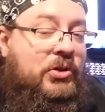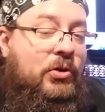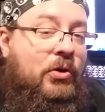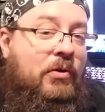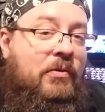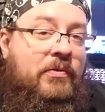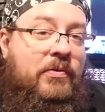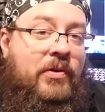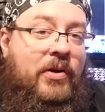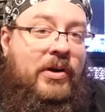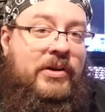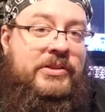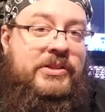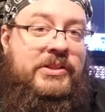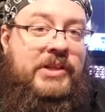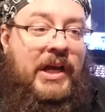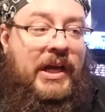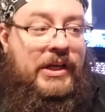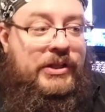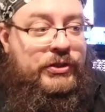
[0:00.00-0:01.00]
the overall
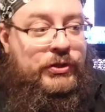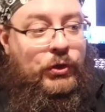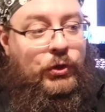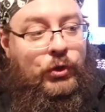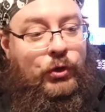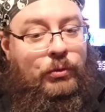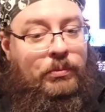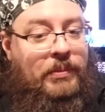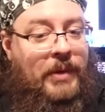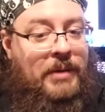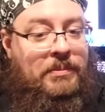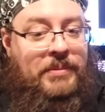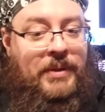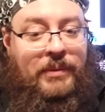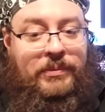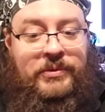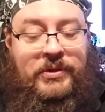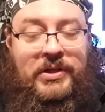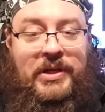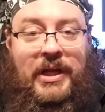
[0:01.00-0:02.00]
size. So you might be
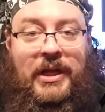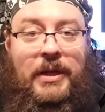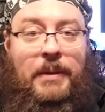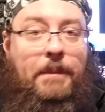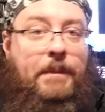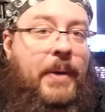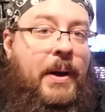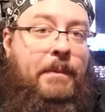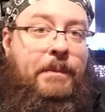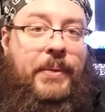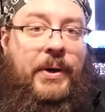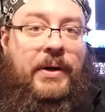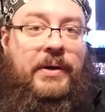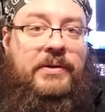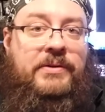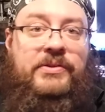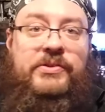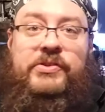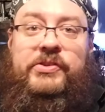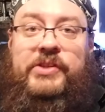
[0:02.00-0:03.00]
able to take a
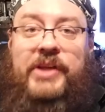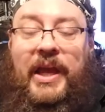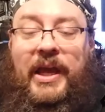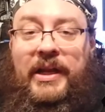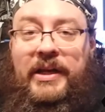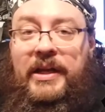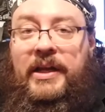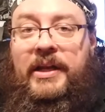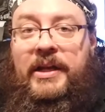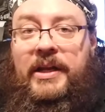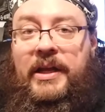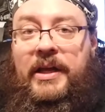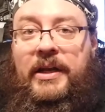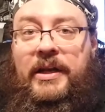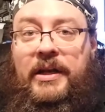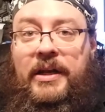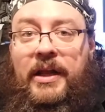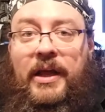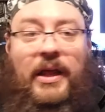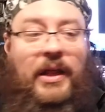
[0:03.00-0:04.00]
bumper and scan it in,
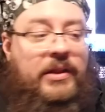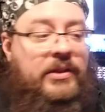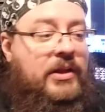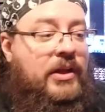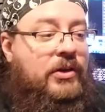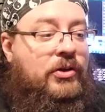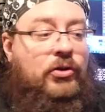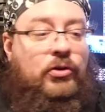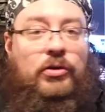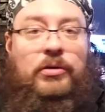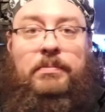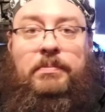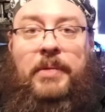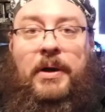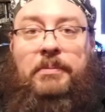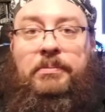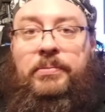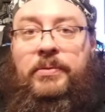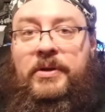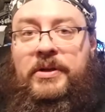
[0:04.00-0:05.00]
and then you can
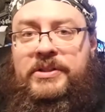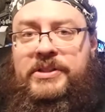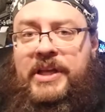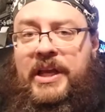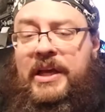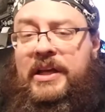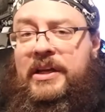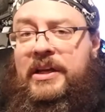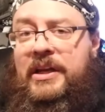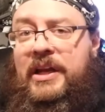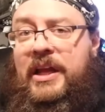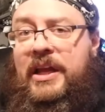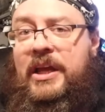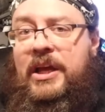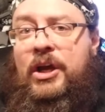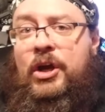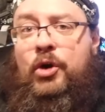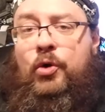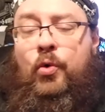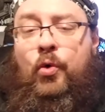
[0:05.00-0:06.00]
scan in a
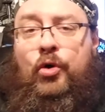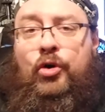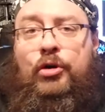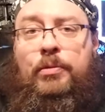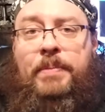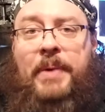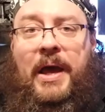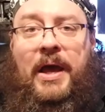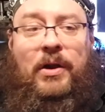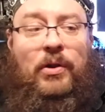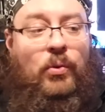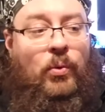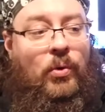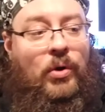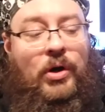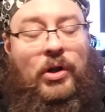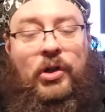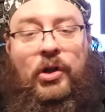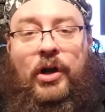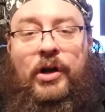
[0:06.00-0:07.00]
quarter panel
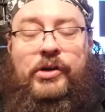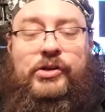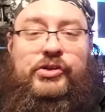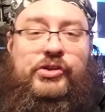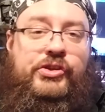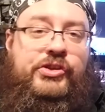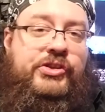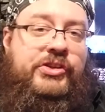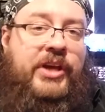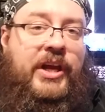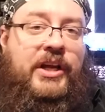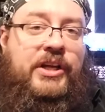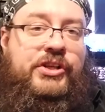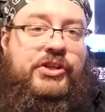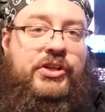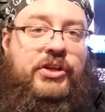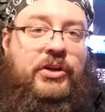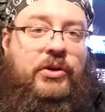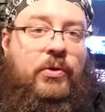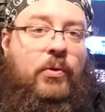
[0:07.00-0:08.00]
or a larger
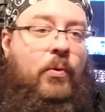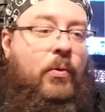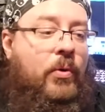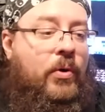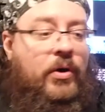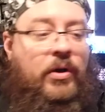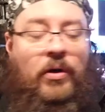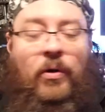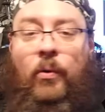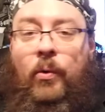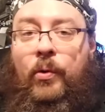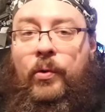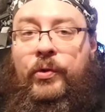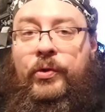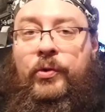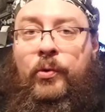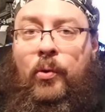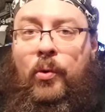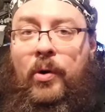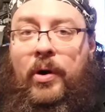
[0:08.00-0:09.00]
section or a whole
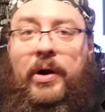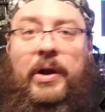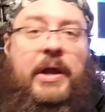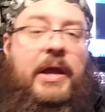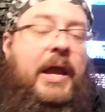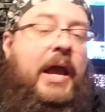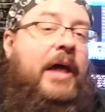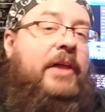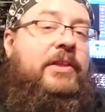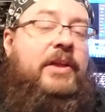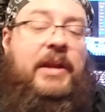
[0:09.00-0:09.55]
door, and